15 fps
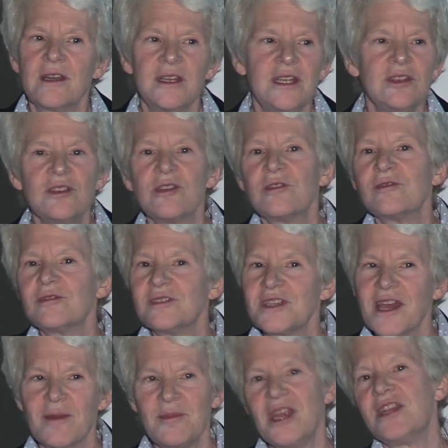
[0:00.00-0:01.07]
eternal
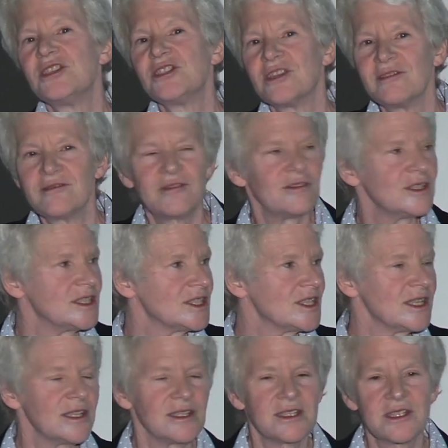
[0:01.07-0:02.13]
damnation, for
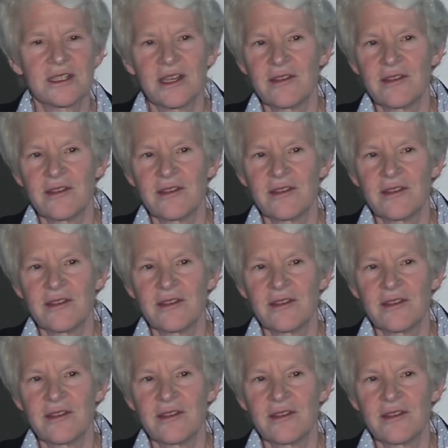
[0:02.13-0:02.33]
instance.